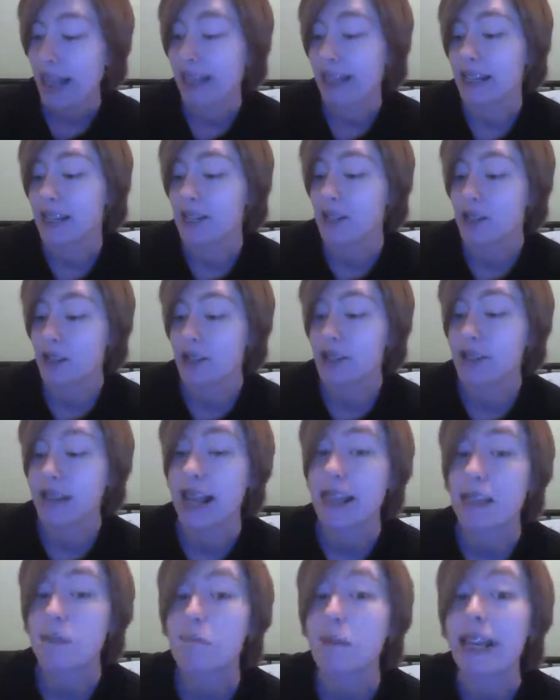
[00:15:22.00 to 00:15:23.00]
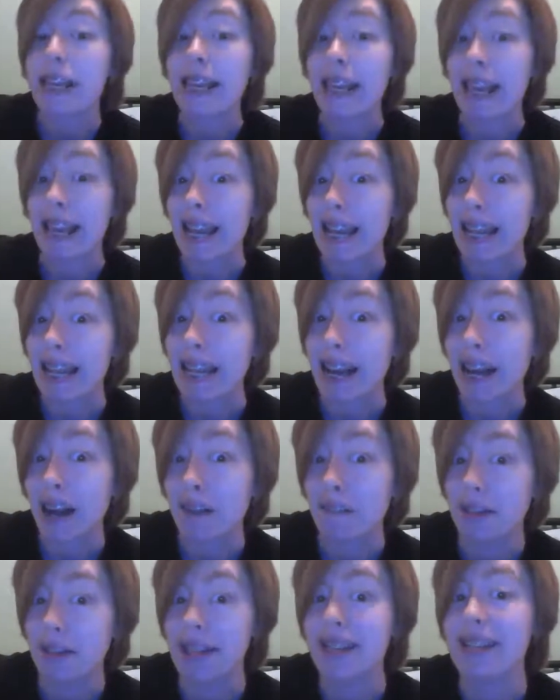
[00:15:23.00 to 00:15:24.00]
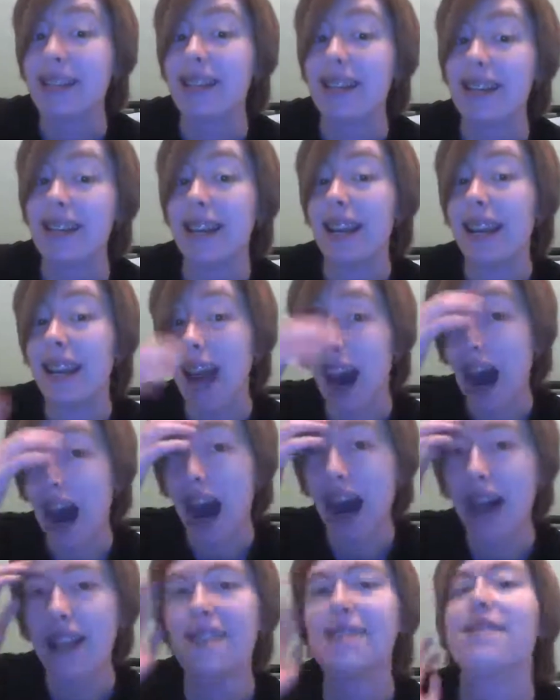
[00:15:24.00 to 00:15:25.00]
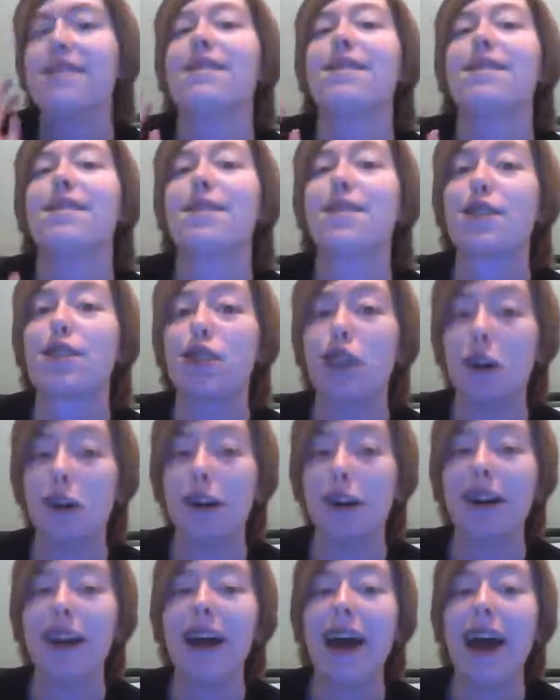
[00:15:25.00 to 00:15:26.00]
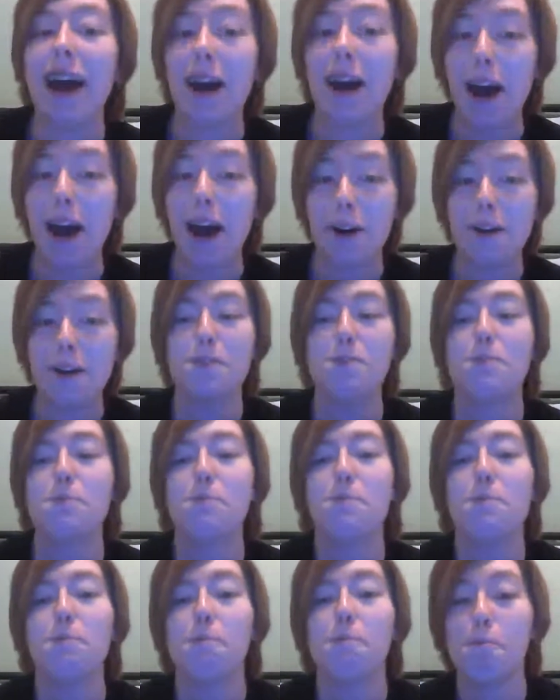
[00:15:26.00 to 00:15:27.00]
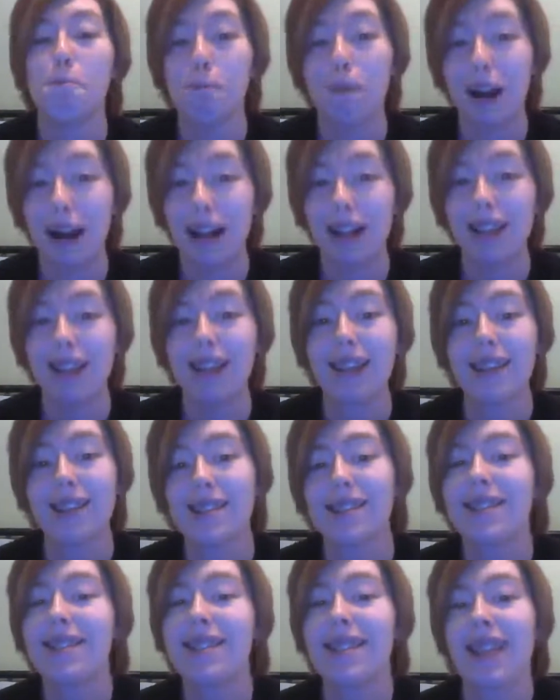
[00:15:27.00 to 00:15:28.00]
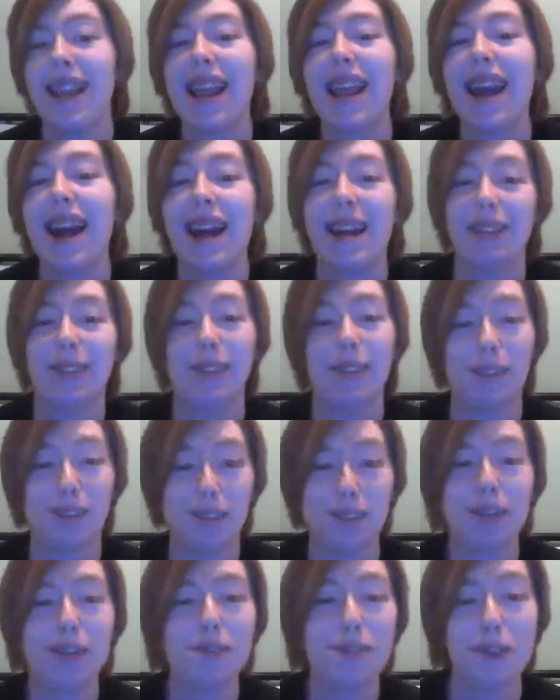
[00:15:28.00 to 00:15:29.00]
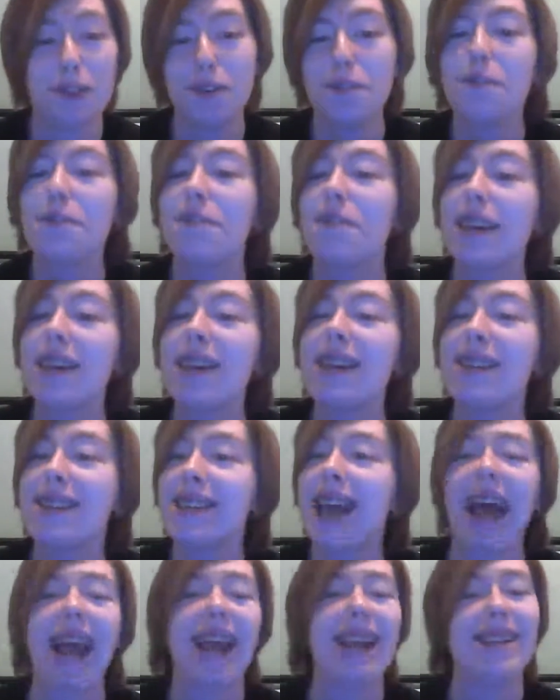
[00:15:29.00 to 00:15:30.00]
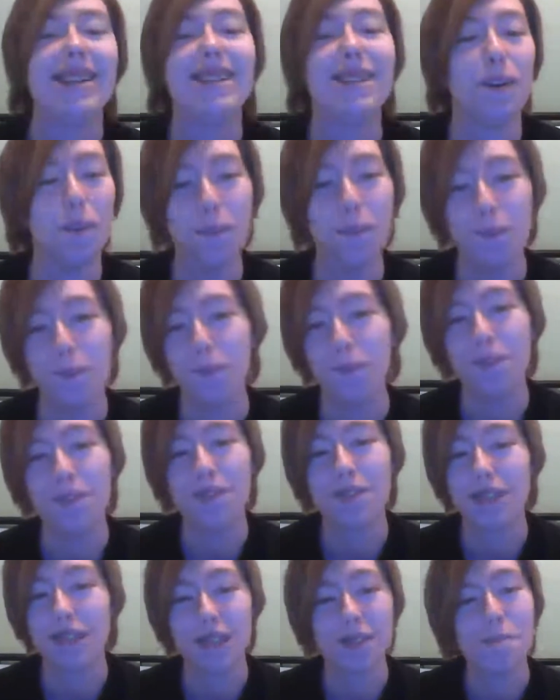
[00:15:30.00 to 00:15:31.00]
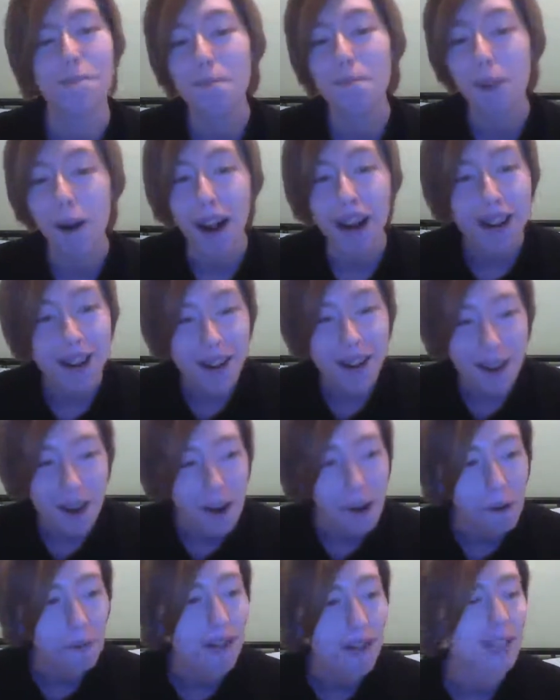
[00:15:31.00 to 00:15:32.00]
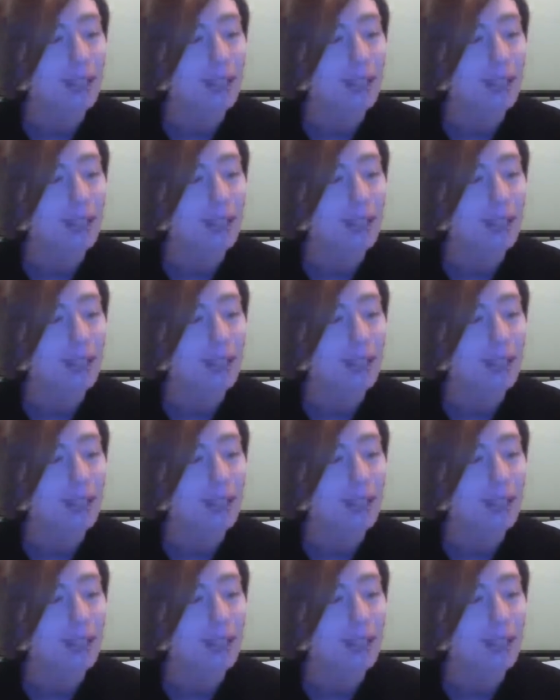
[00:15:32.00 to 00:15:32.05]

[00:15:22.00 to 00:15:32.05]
Let's just say the beginning of it did not start out well. Let's just say I learned a few things I didn't want to know,